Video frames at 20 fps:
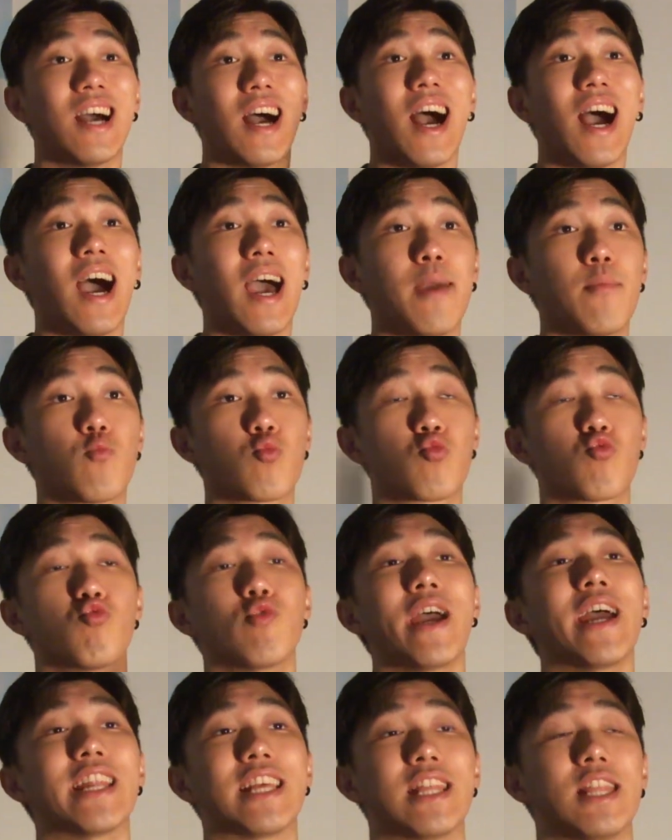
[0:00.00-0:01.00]
I'm
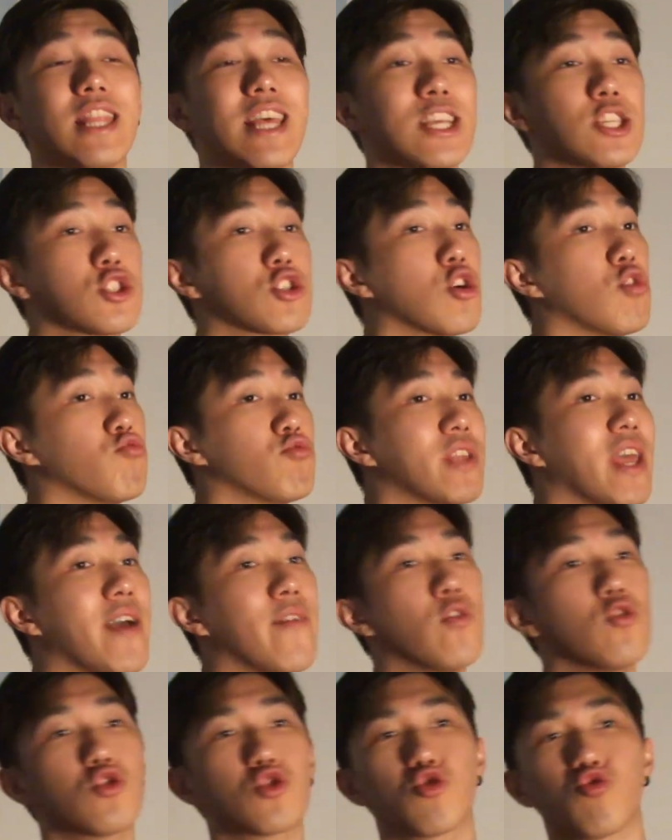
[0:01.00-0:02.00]
ready. Let's go.
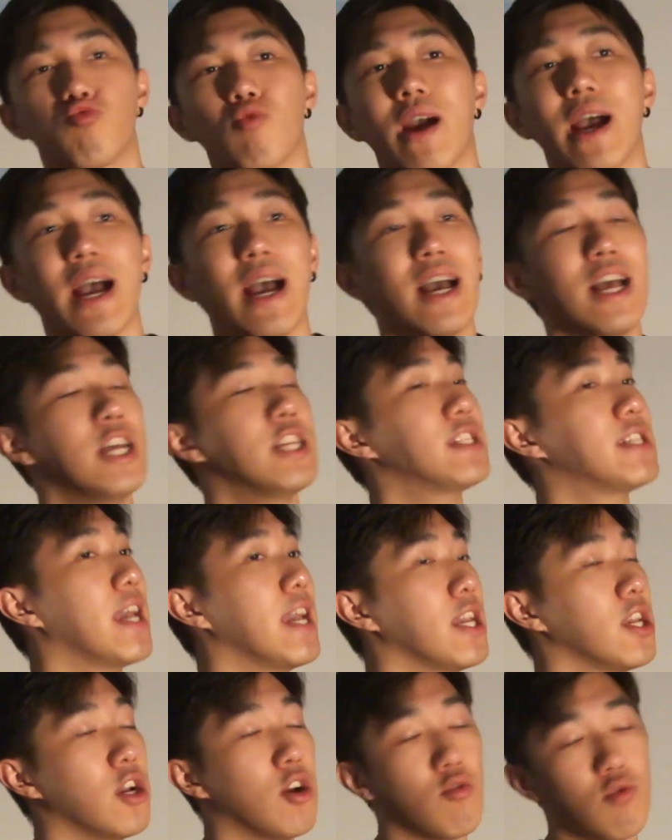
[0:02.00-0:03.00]
Devil's Cry,
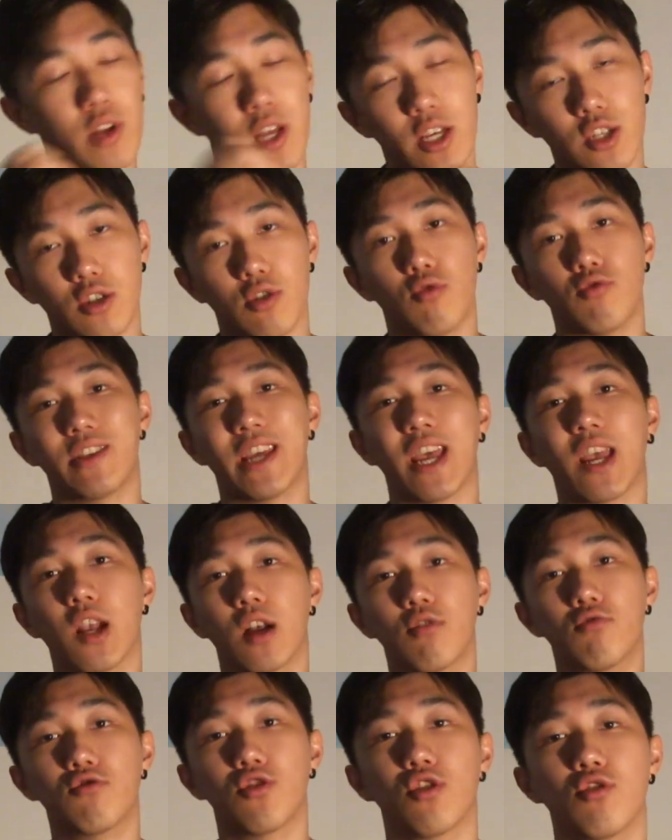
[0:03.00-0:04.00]
Taeyeon. Let's go,
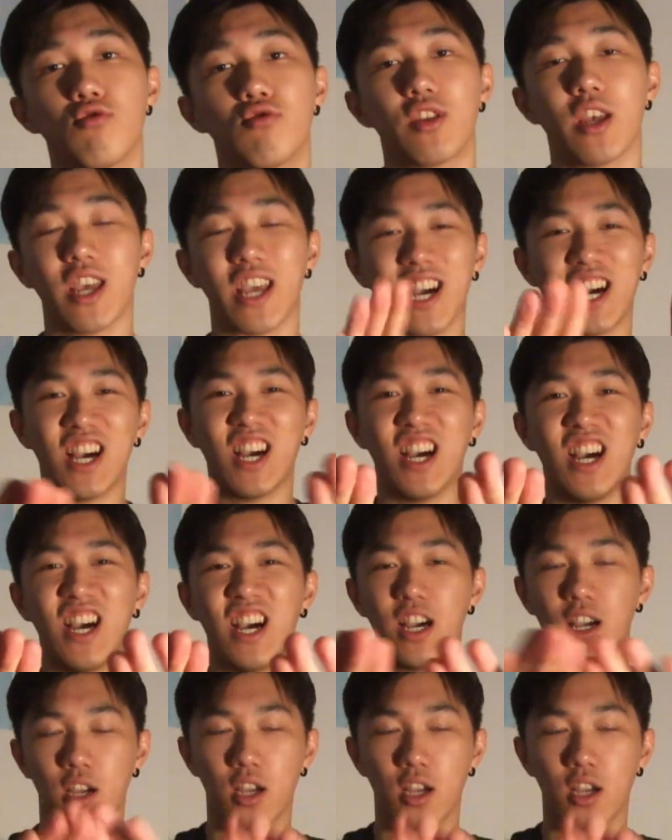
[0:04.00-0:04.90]
Taeyeon Tuesday, huh?